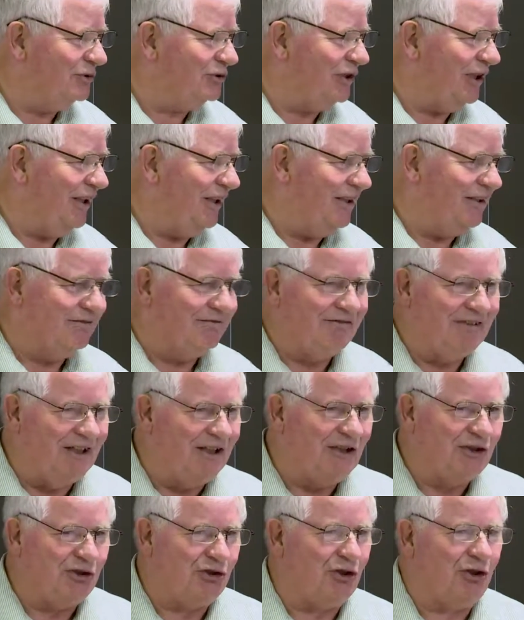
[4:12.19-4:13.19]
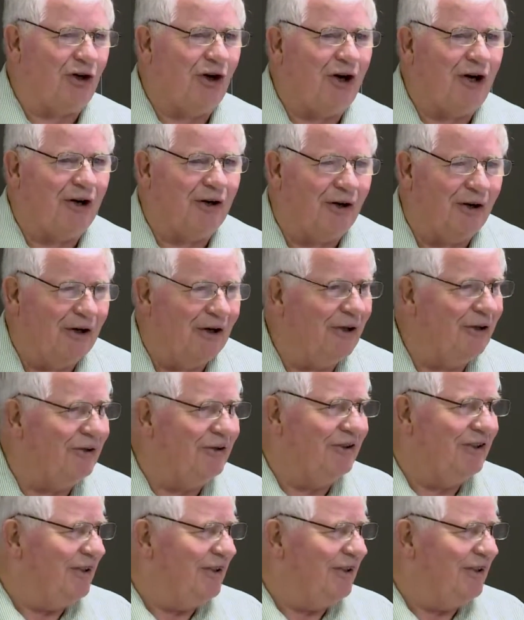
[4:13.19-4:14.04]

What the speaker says: say, in Chicago,